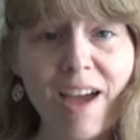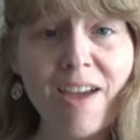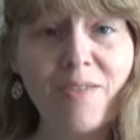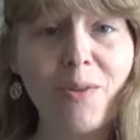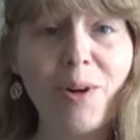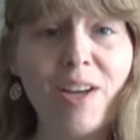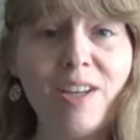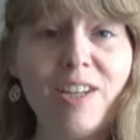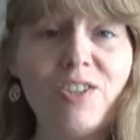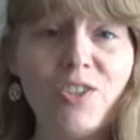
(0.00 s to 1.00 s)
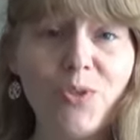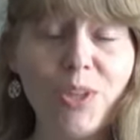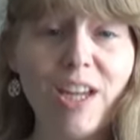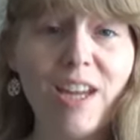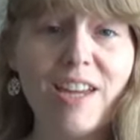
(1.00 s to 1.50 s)
Hi everyone, it's
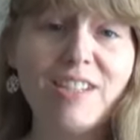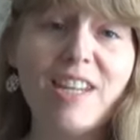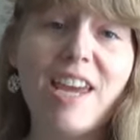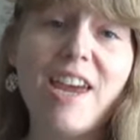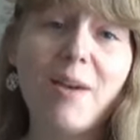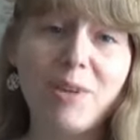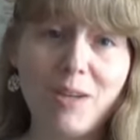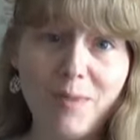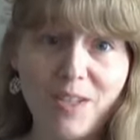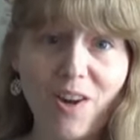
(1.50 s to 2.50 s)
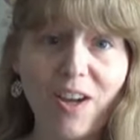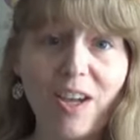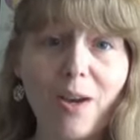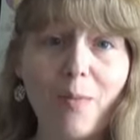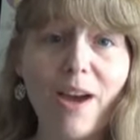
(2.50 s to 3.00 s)
Julie, and today I'm going to be
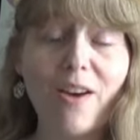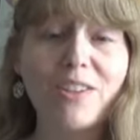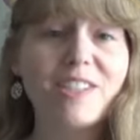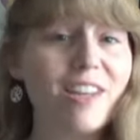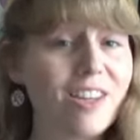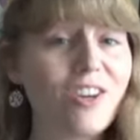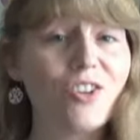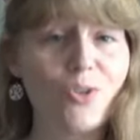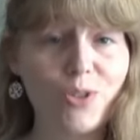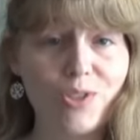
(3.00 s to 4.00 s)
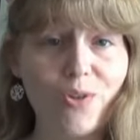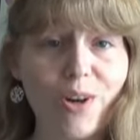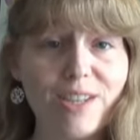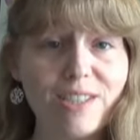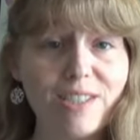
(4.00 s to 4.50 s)
talking about selling your short
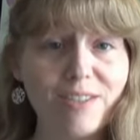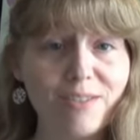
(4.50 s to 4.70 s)
stories.